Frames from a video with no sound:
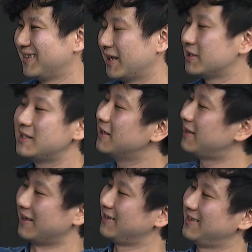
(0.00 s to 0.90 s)
I just needed
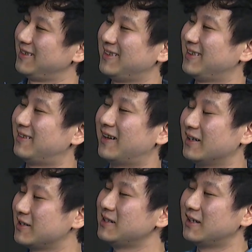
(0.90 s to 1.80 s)
it, right?
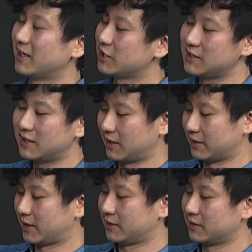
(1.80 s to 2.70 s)
I just needed
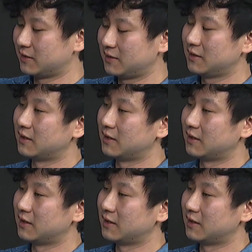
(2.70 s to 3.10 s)
another